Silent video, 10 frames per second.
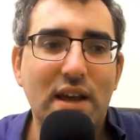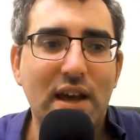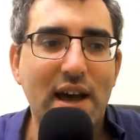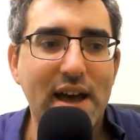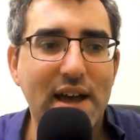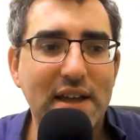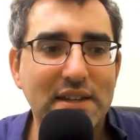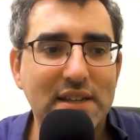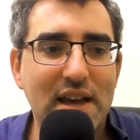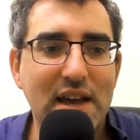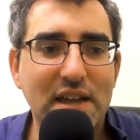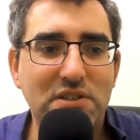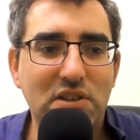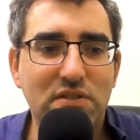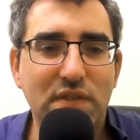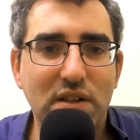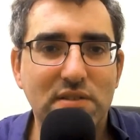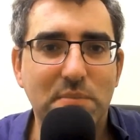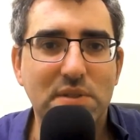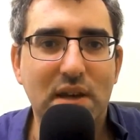And it does feel
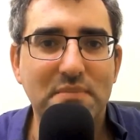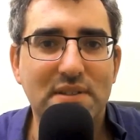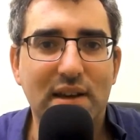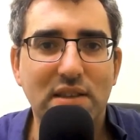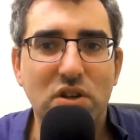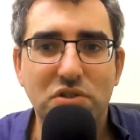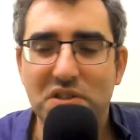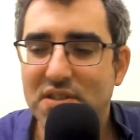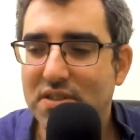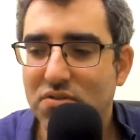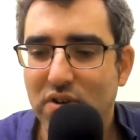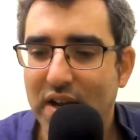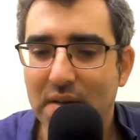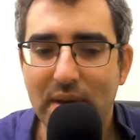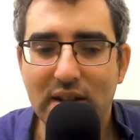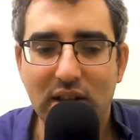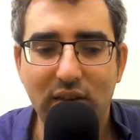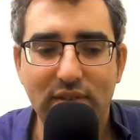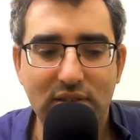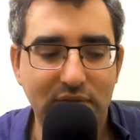sometimes like they're just trying to make
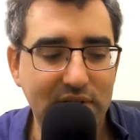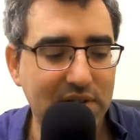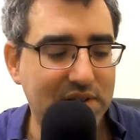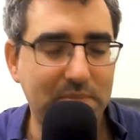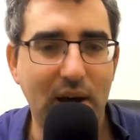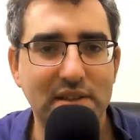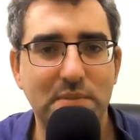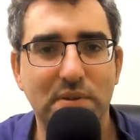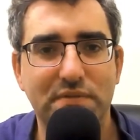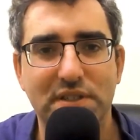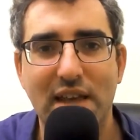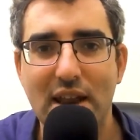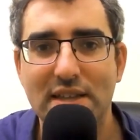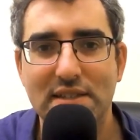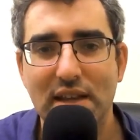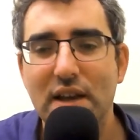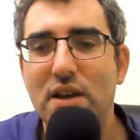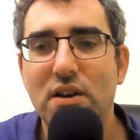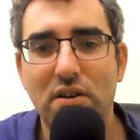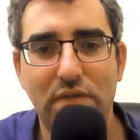life as difficult as possible for tenants,
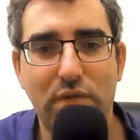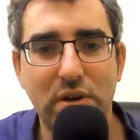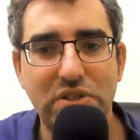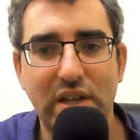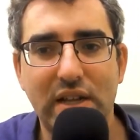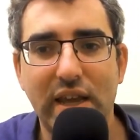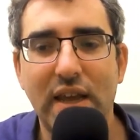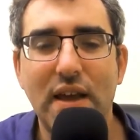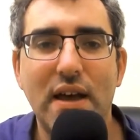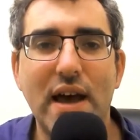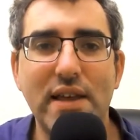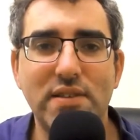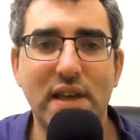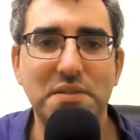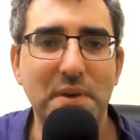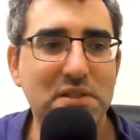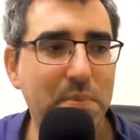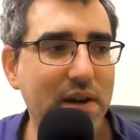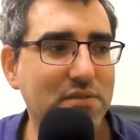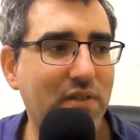unfortunately. So that's my
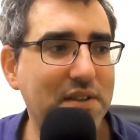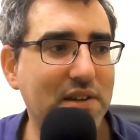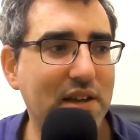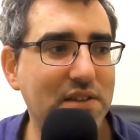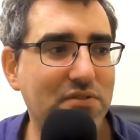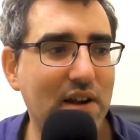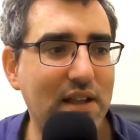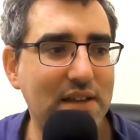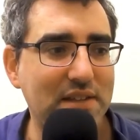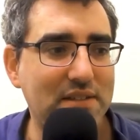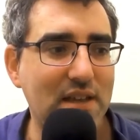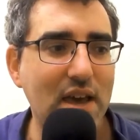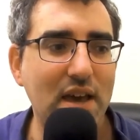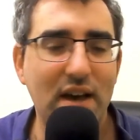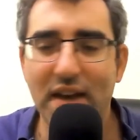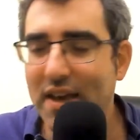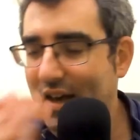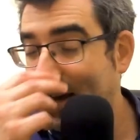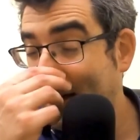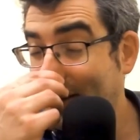experience renting in Israel. As I say,
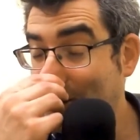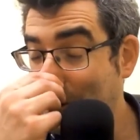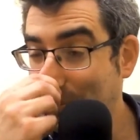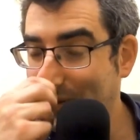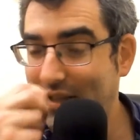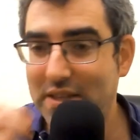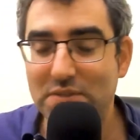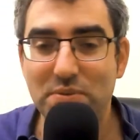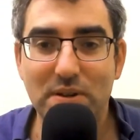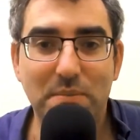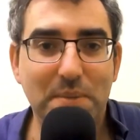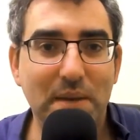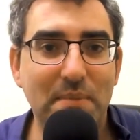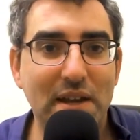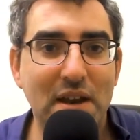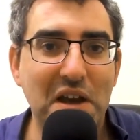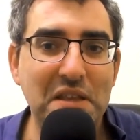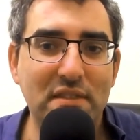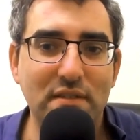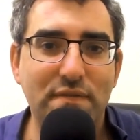I hope that this will be my
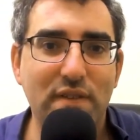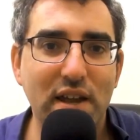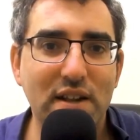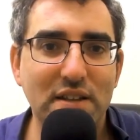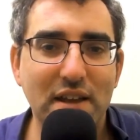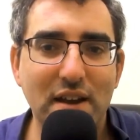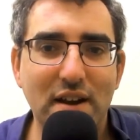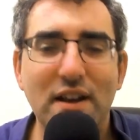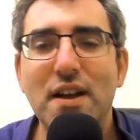ninth and final year